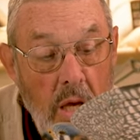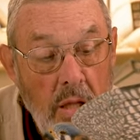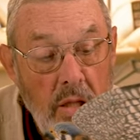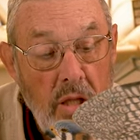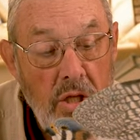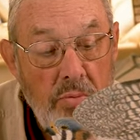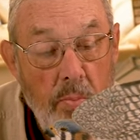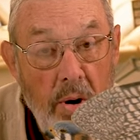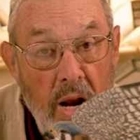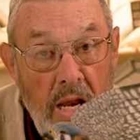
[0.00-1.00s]
And then this
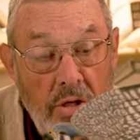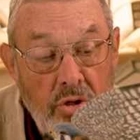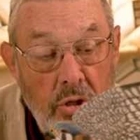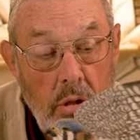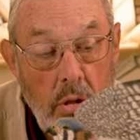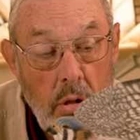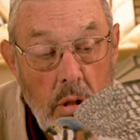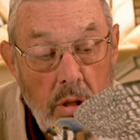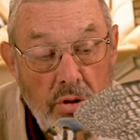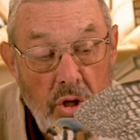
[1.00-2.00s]
branch
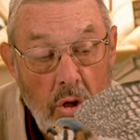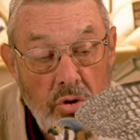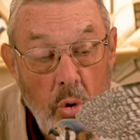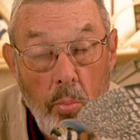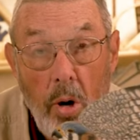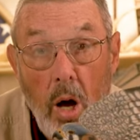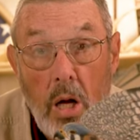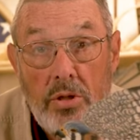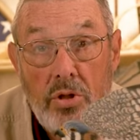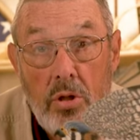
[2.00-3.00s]
is also
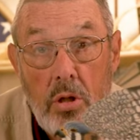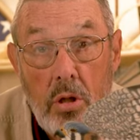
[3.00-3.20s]
bronze